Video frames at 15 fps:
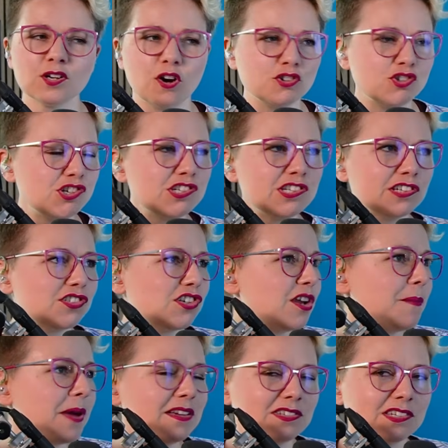Gosh, she's such an
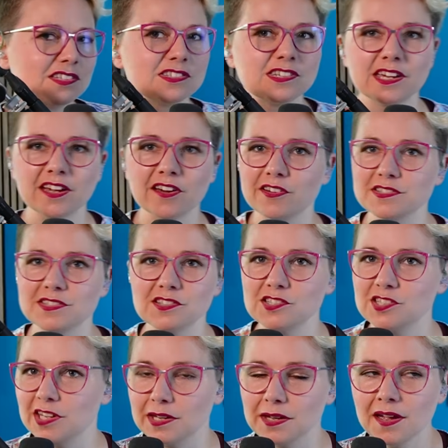amazing singer, isn't
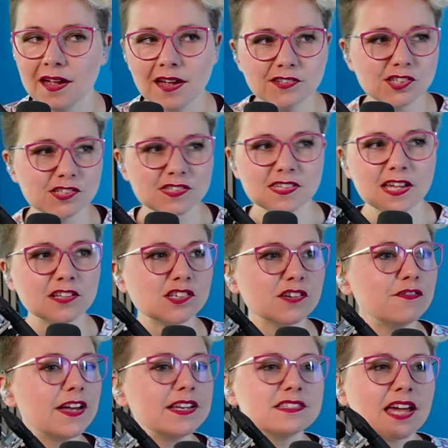she? Just such a
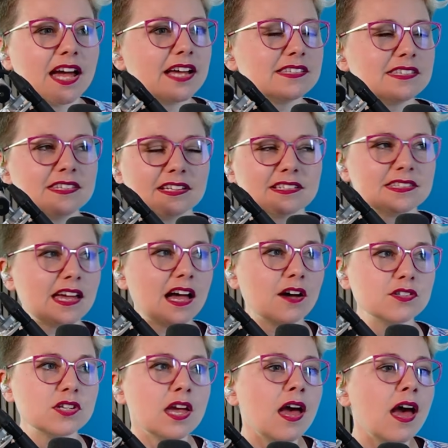fantastic sound.